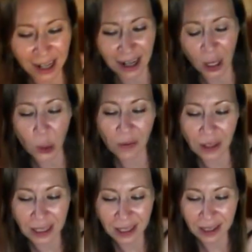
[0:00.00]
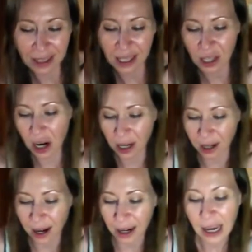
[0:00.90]
equivalent to the Star
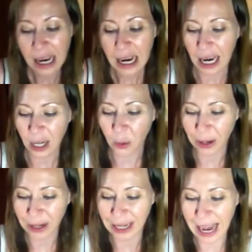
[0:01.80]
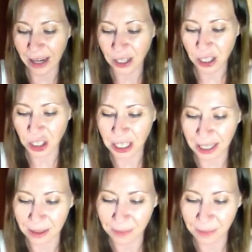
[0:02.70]
card. Aquarian energy.